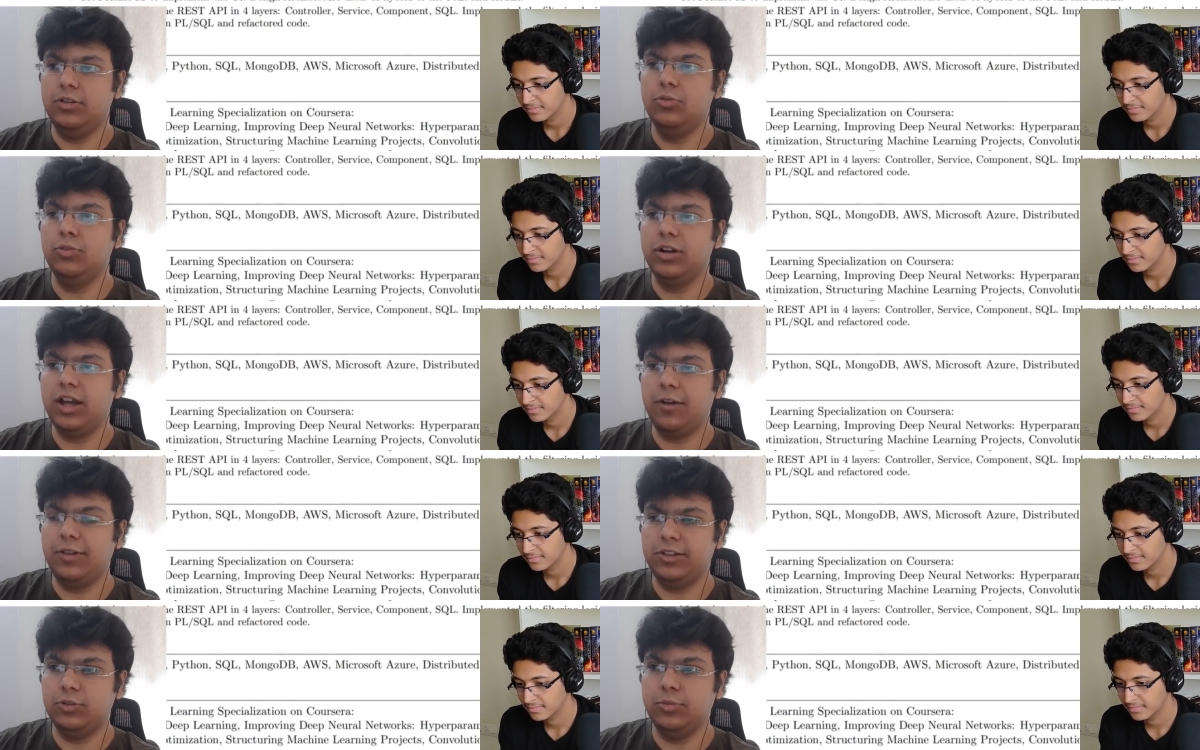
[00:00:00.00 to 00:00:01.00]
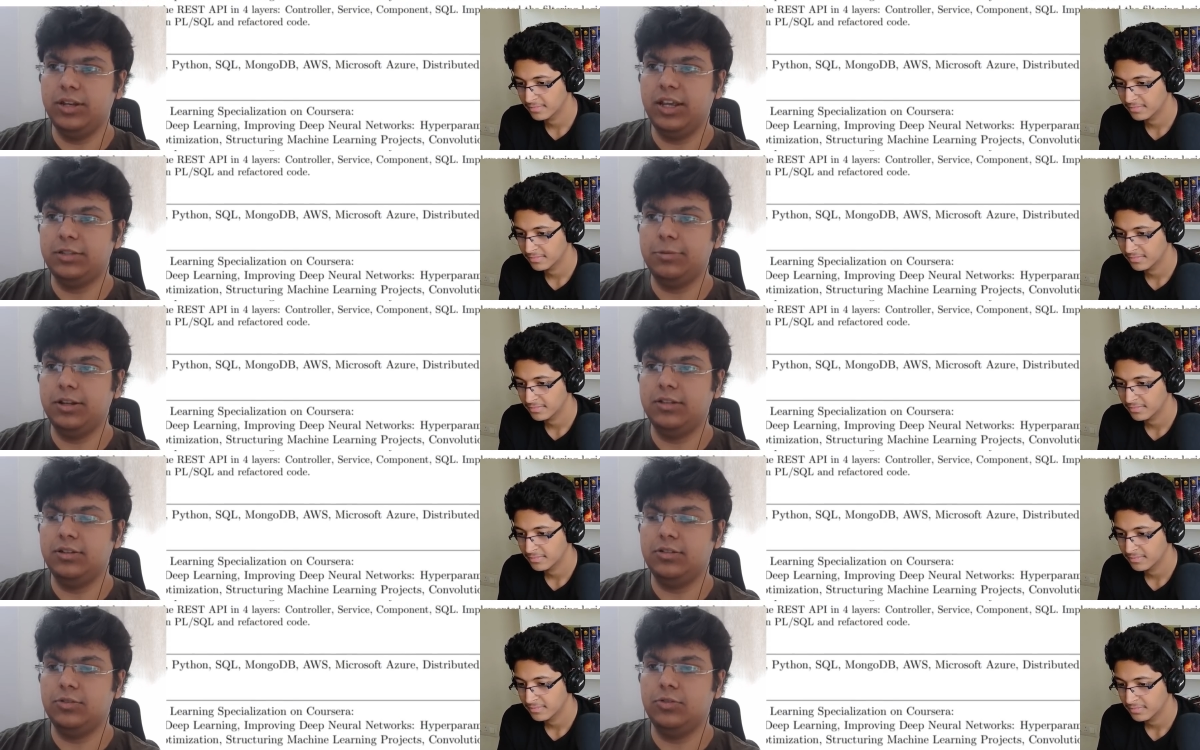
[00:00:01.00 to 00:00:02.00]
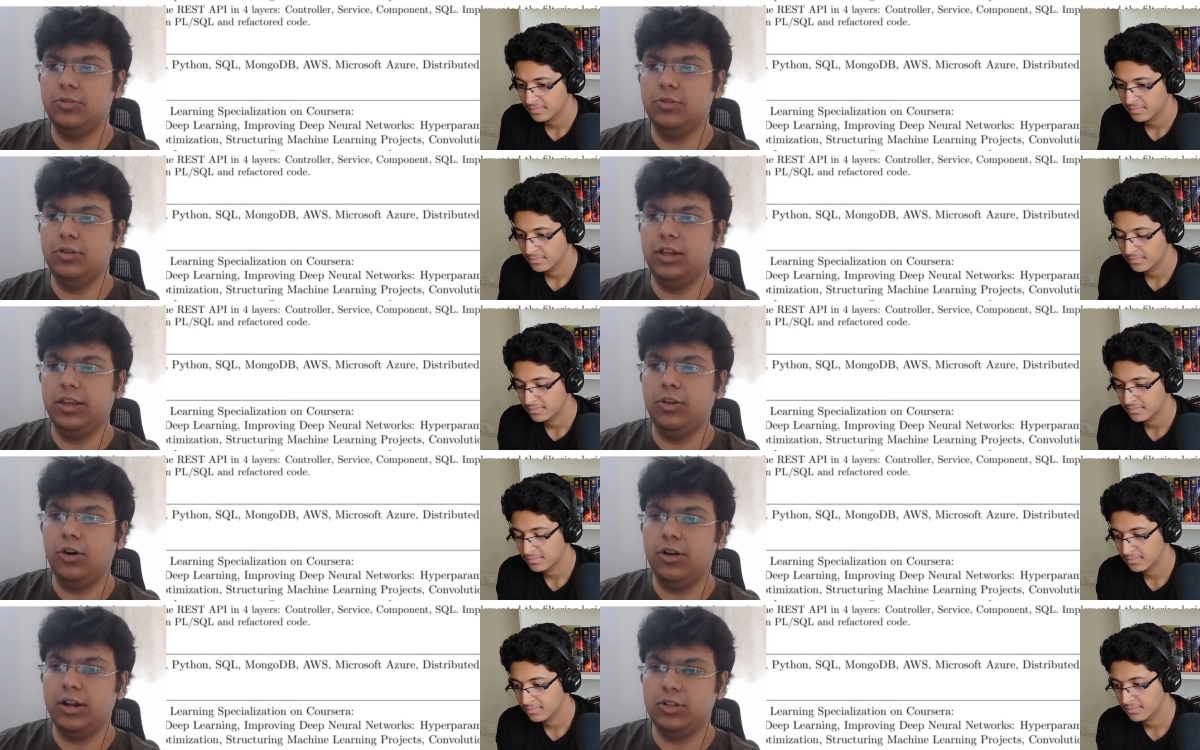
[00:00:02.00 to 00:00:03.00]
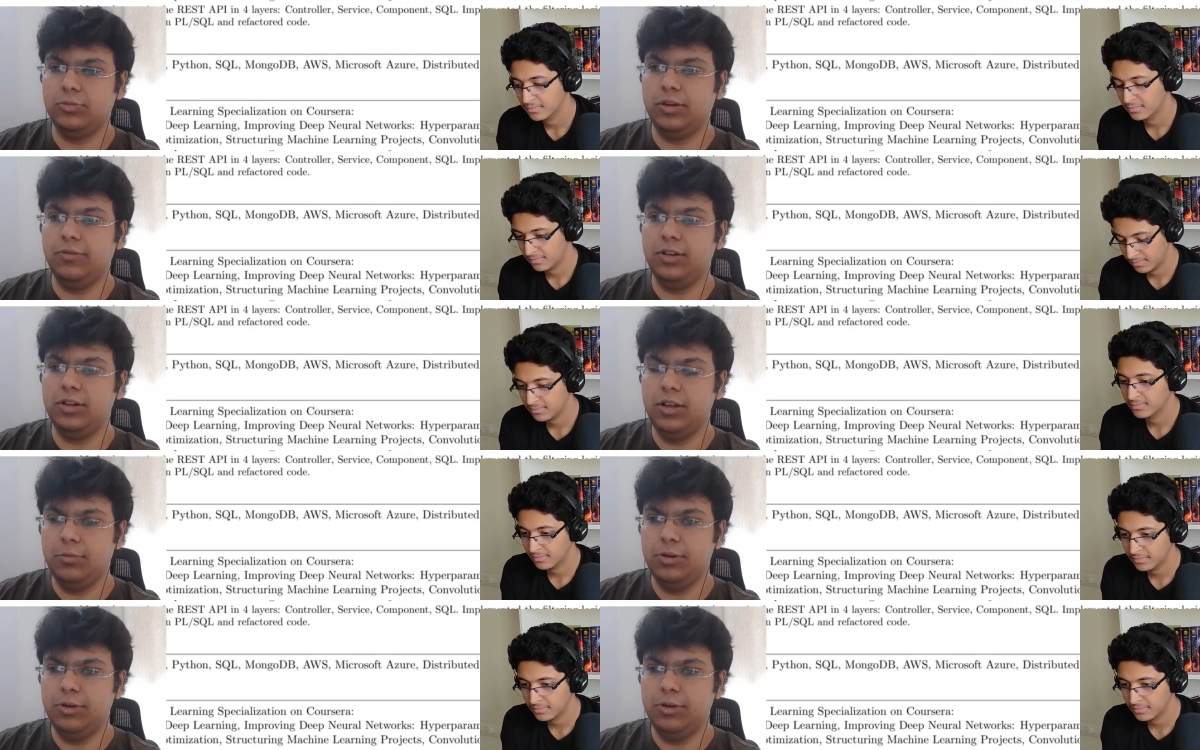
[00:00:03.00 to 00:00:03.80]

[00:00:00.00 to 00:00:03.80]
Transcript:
Speaker 1: you wouldn't have like so many experiences so like your resume will